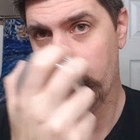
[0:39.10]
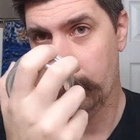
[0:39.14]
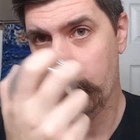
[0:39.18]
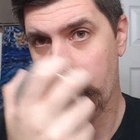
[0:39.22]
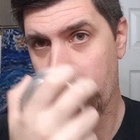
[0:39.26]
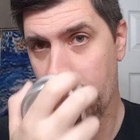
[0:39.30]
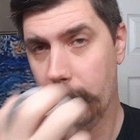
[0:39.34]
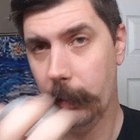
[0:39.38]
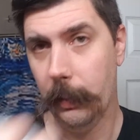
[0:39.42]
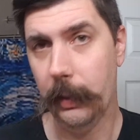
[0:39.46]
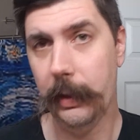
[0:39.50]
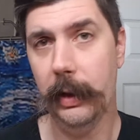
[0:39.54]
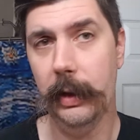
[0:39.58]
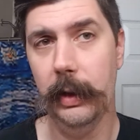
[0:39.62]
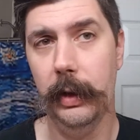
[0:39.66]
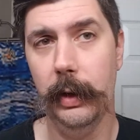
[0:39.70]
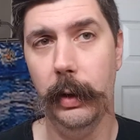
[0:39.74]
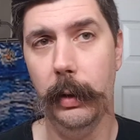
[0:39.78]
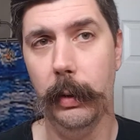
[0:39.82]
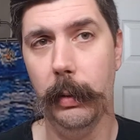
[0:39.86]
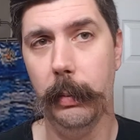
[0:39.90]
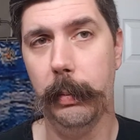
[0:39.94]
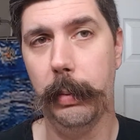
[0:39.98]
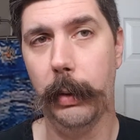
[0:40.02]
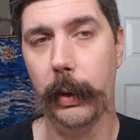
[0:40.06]
with a little
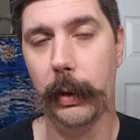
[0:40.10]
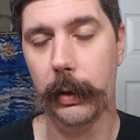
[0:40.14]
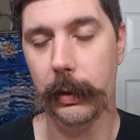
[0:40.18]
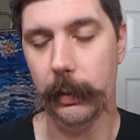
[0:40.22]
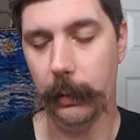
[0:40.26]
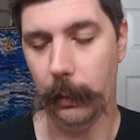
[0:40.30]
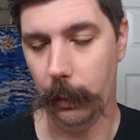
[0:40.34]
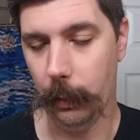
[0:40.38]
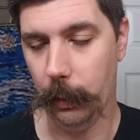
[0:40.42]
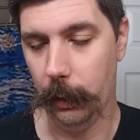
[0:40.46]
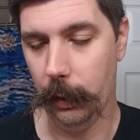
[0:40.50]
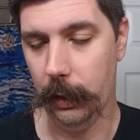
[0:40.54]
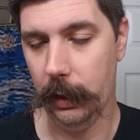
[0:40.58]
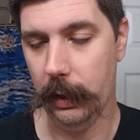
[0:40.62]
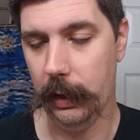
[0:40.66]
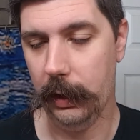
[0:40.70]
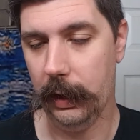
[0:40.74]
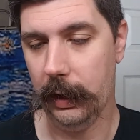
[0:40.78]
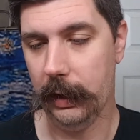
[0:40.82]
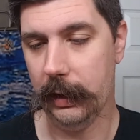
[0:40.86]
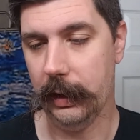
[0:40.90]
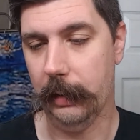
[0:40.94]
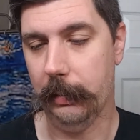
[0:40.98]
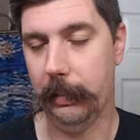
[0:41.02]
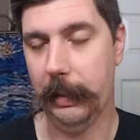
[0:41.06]
burnt wood on
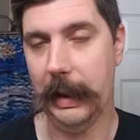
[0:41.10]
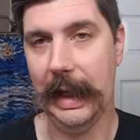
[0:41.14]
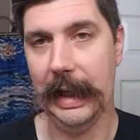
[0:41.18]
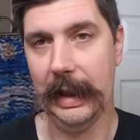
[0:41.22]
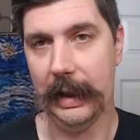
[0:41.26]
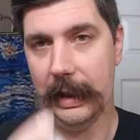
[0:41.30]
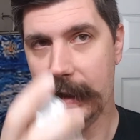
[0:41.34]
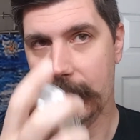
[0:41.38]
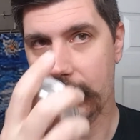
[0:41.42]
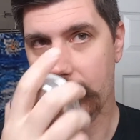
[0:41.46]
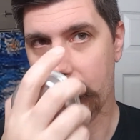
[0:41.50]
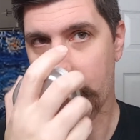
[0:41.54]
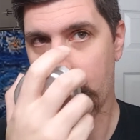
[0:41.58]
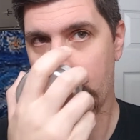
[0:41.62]
the back end.